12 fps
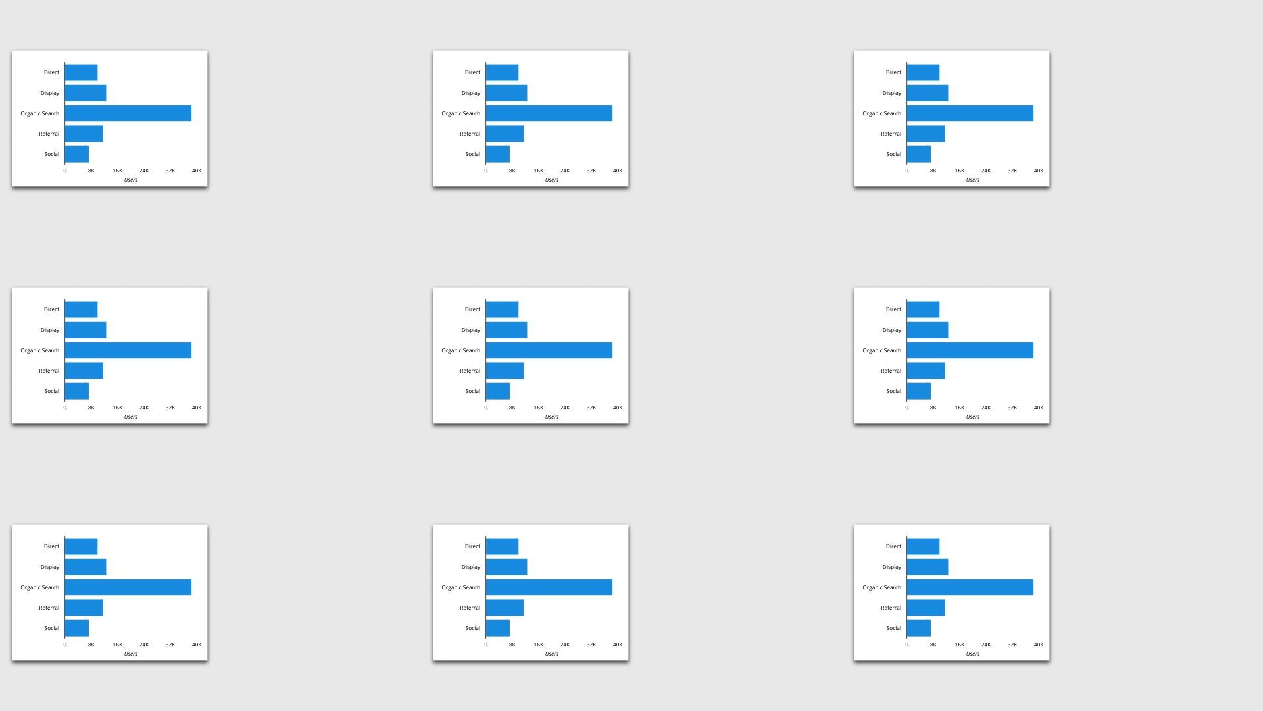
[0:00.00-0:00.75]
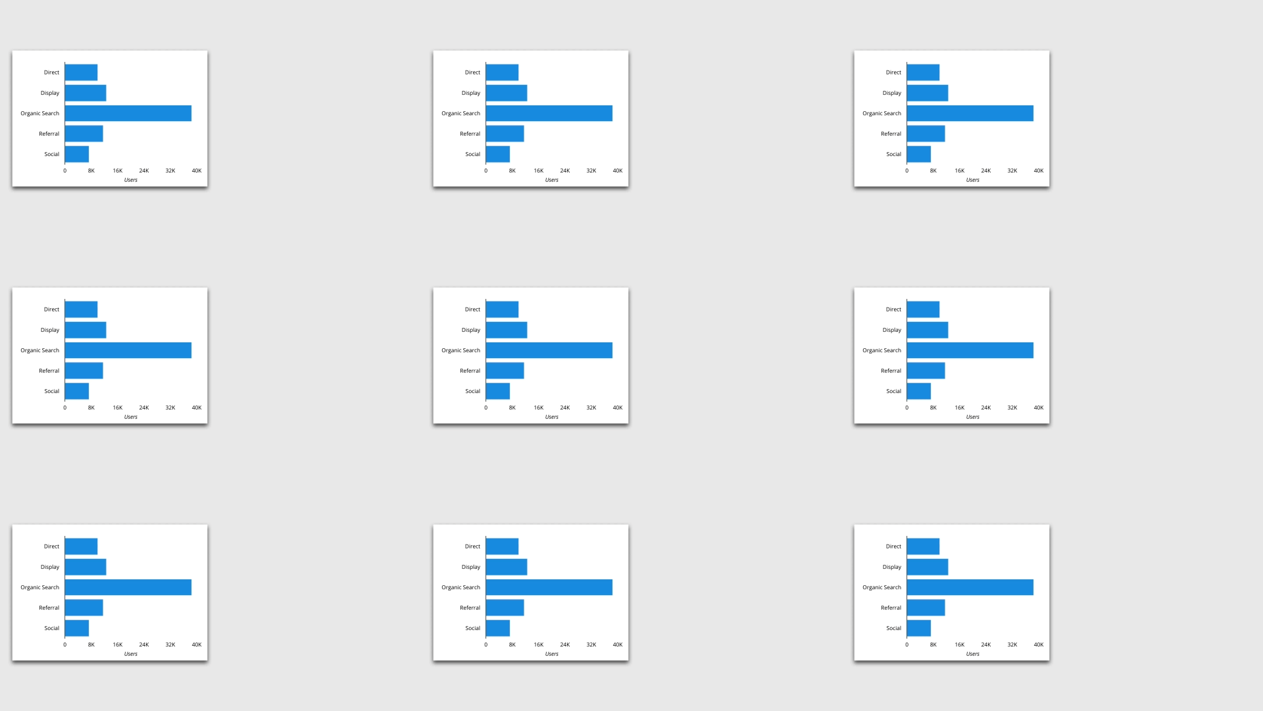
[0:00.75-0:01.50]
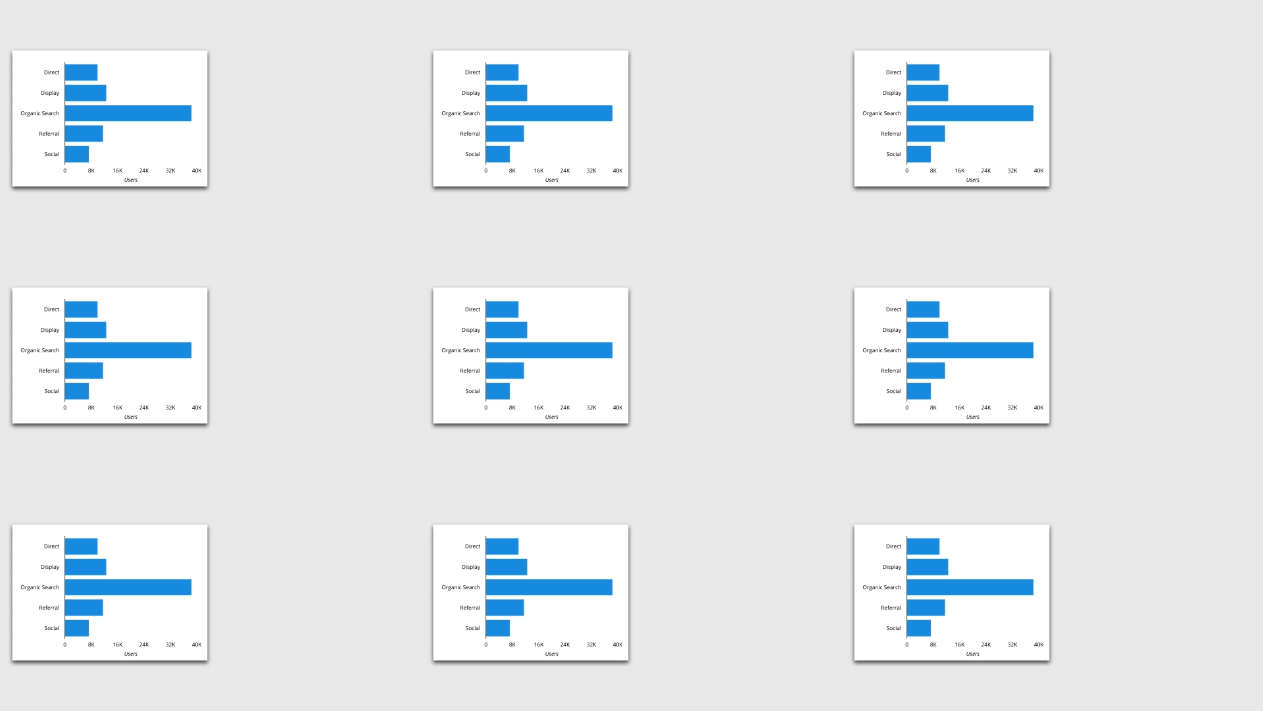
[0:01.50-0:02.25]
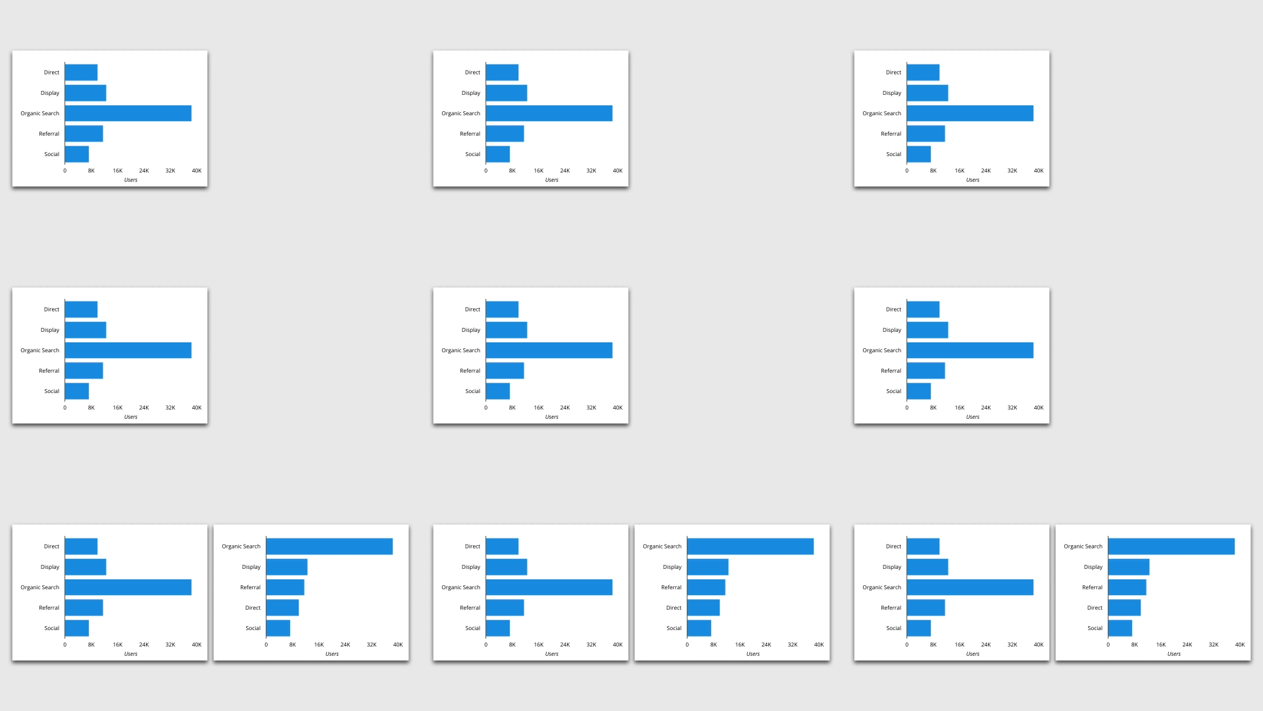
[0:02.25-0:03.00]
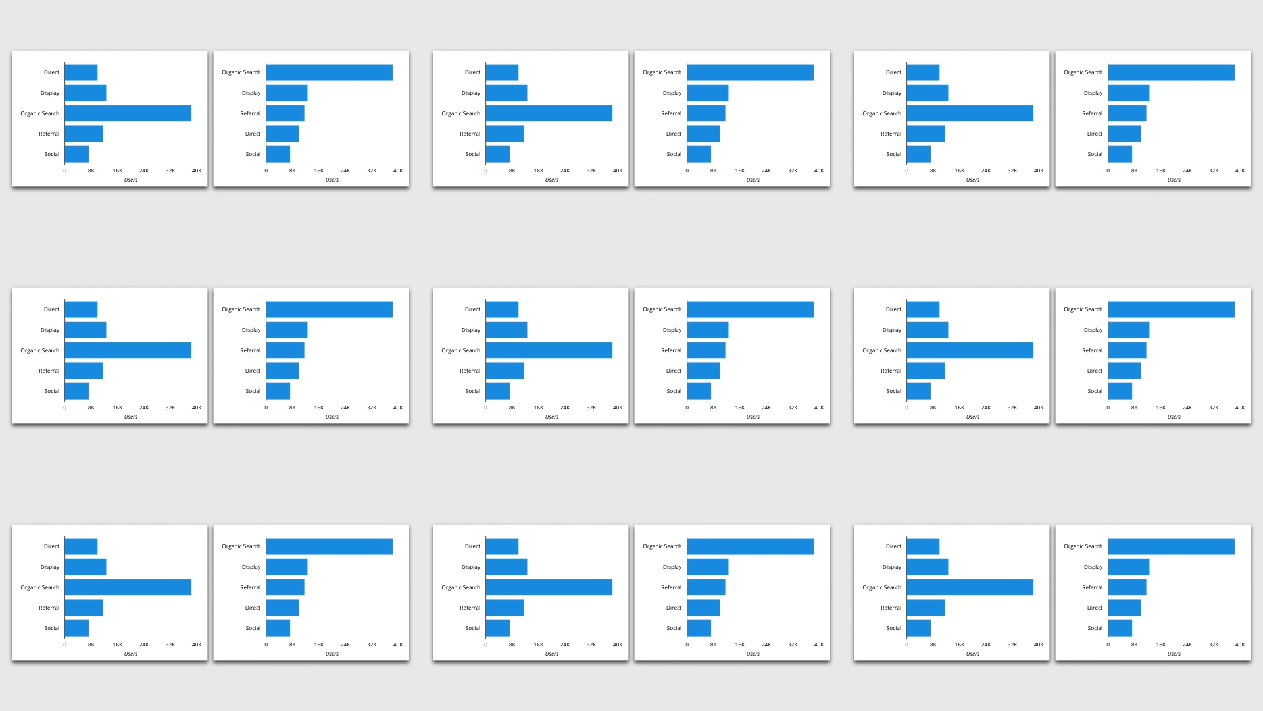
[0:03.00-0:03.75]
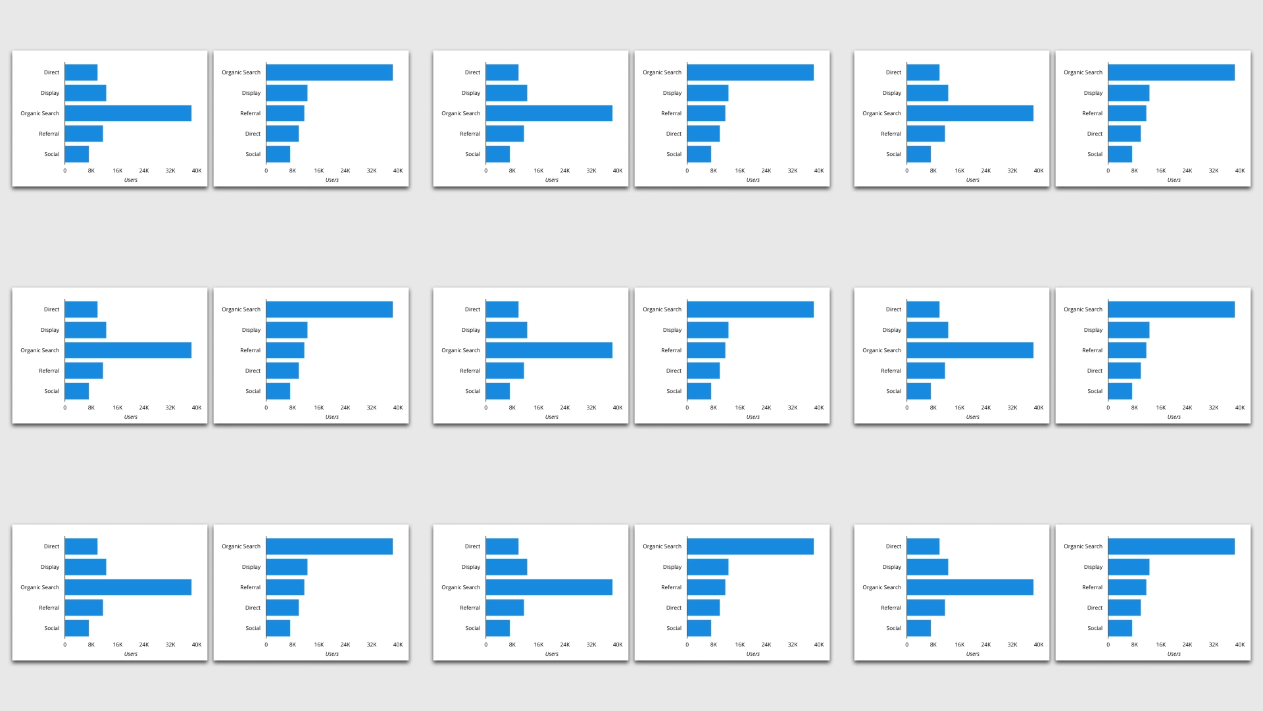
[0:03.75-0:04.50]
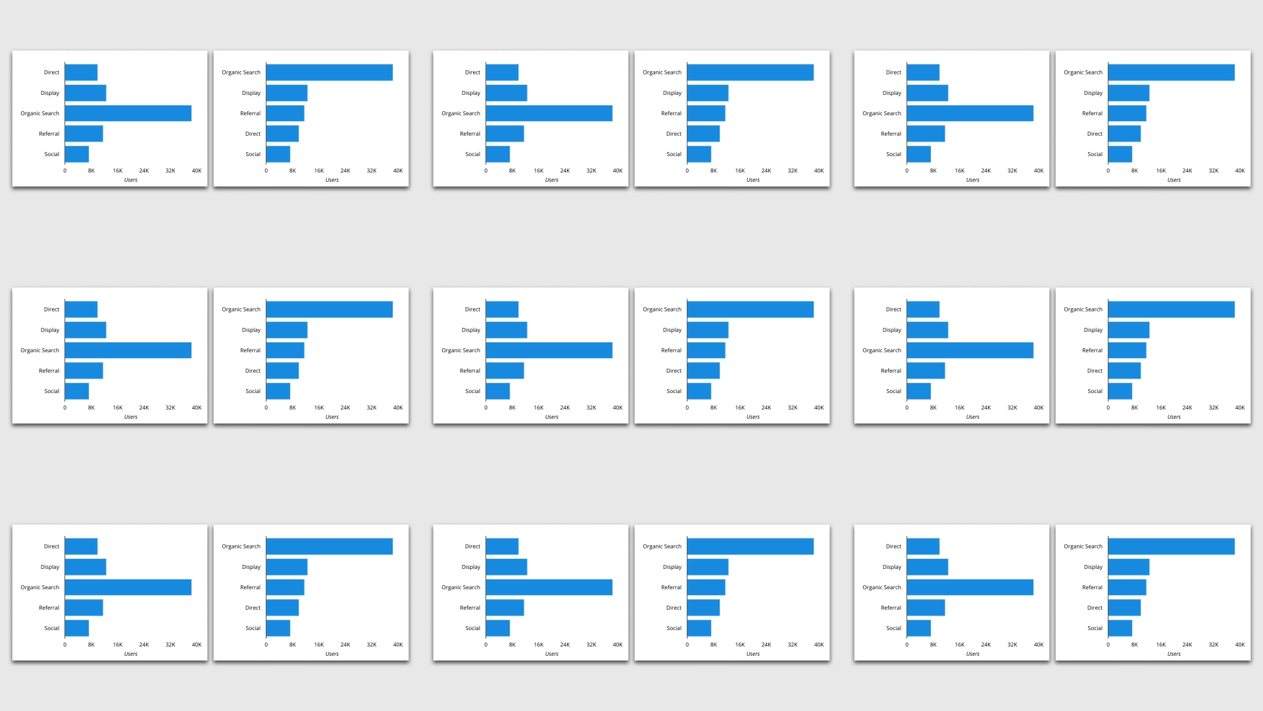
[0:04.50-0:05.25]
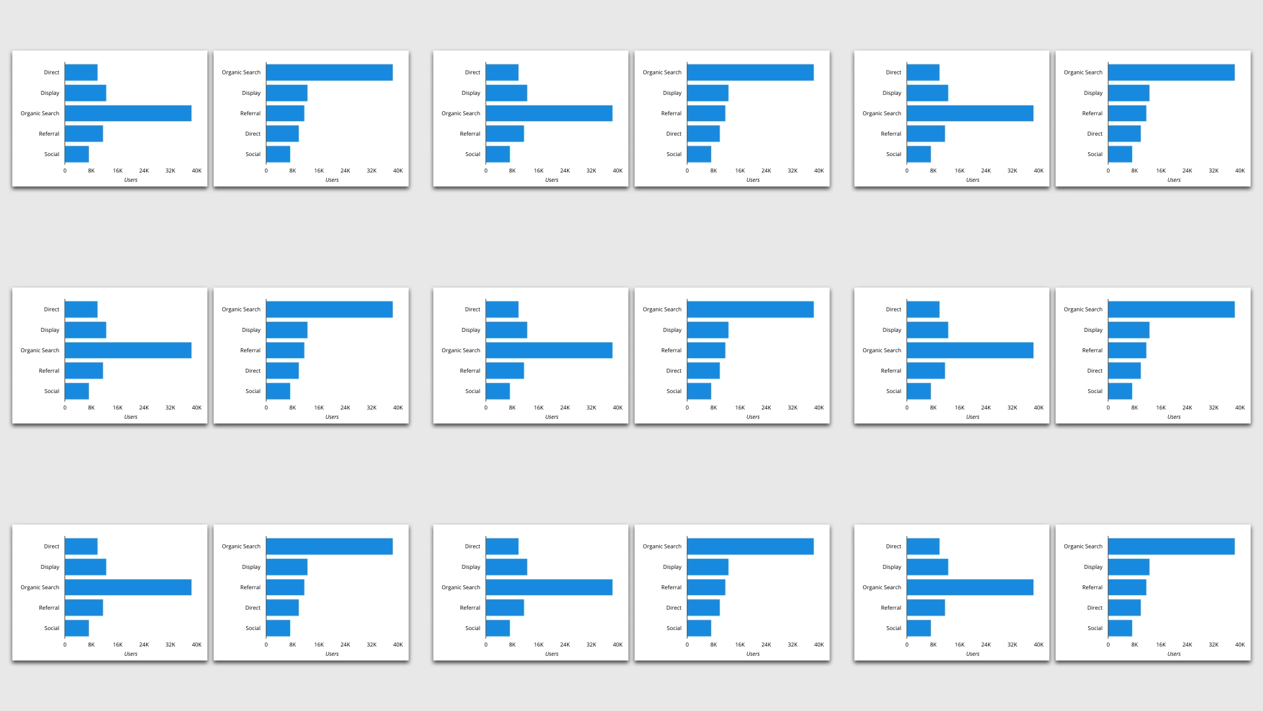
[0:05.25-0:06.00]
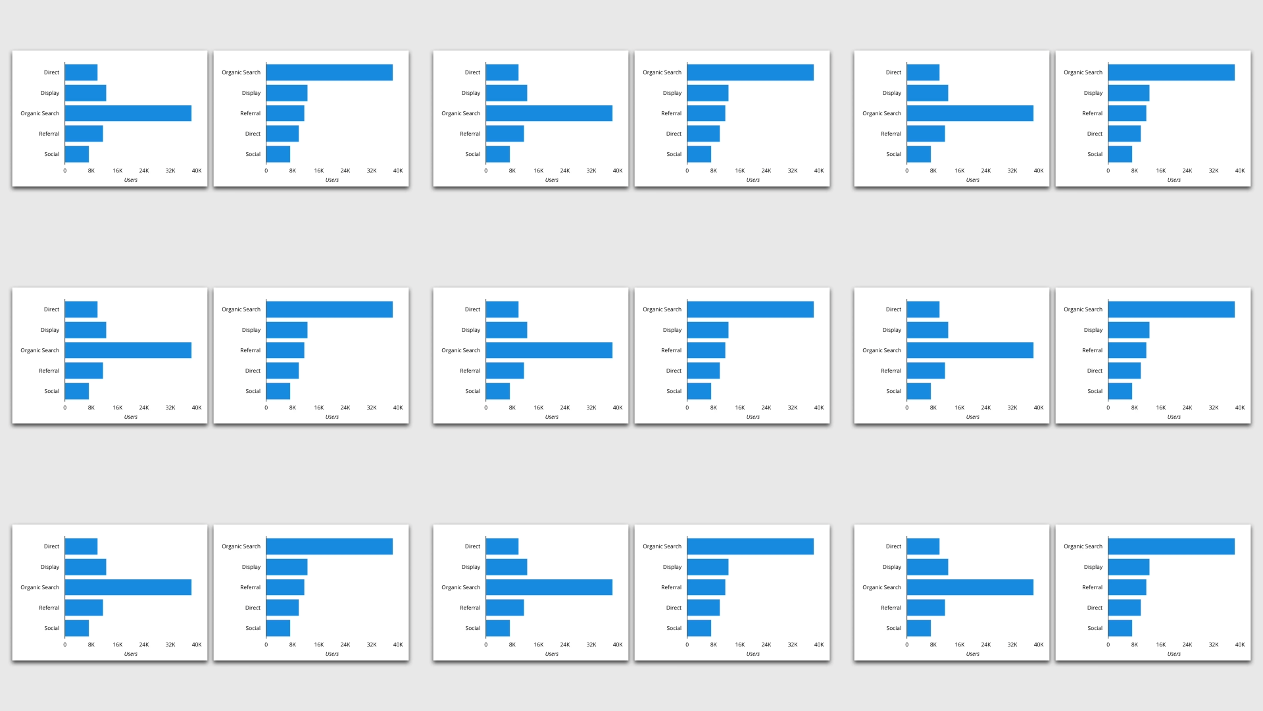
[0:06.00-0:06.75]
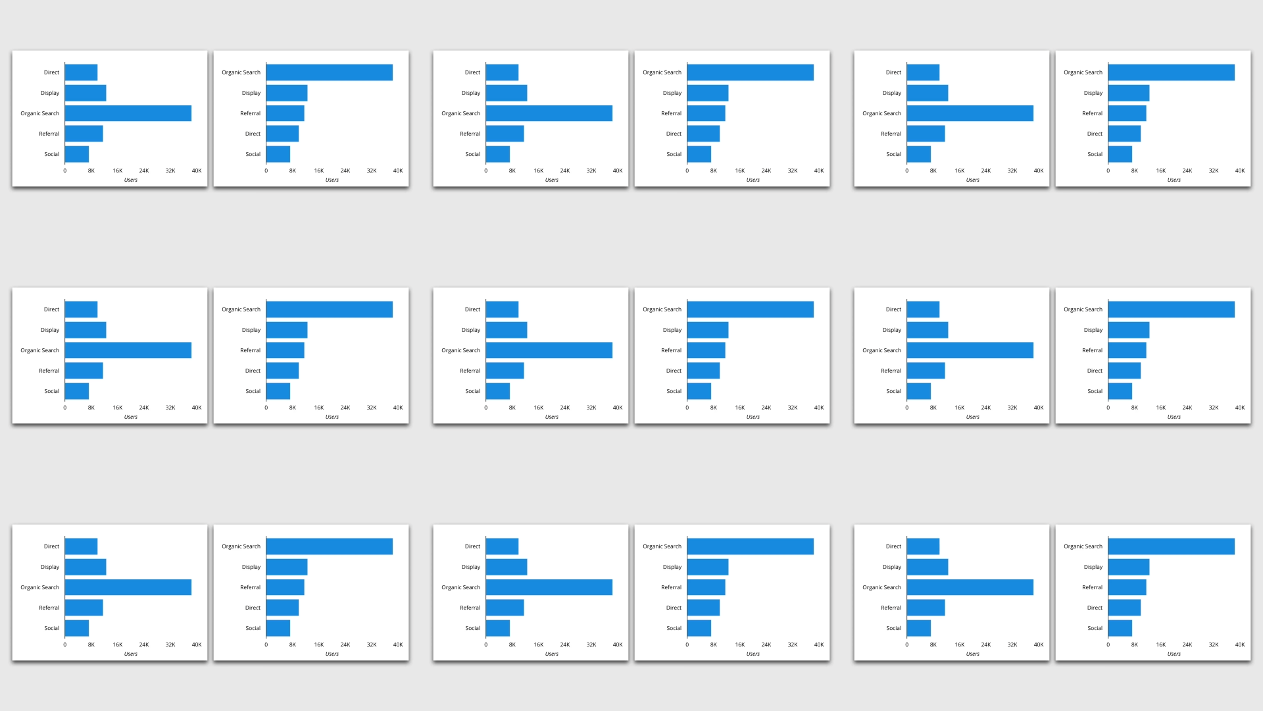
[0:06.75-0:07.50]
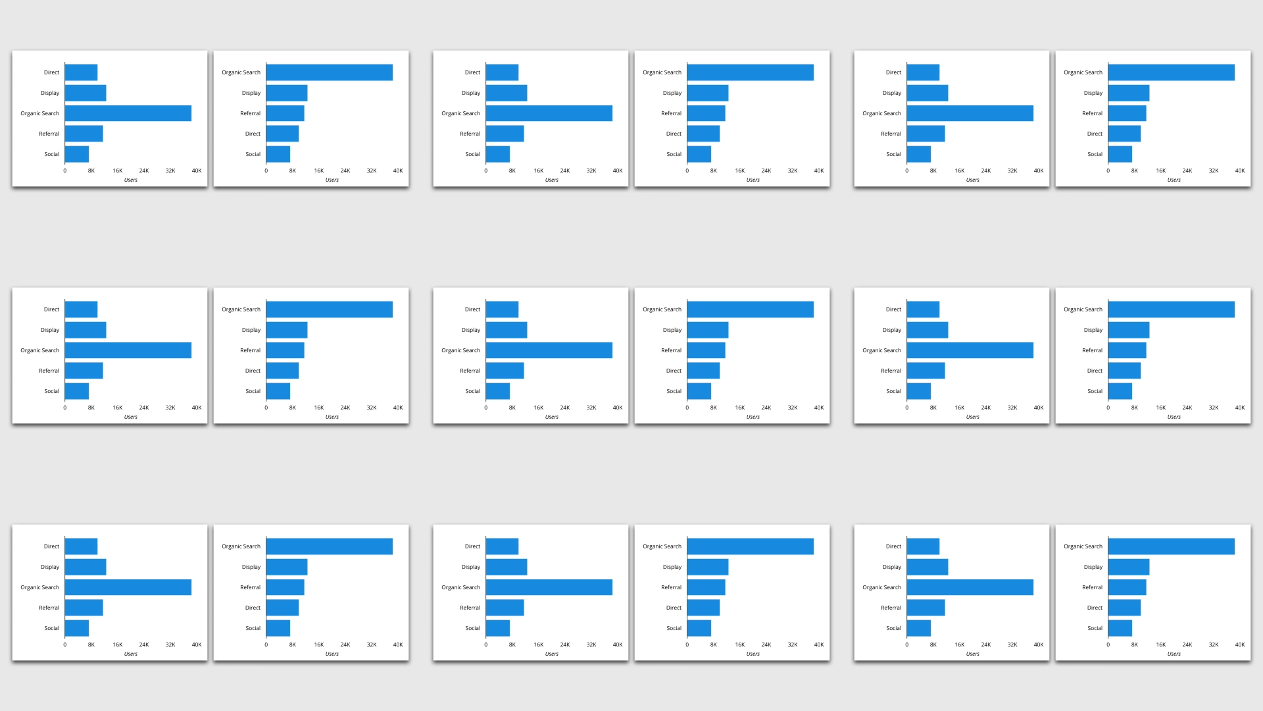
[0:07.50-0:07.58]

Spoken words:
(no speaker visible)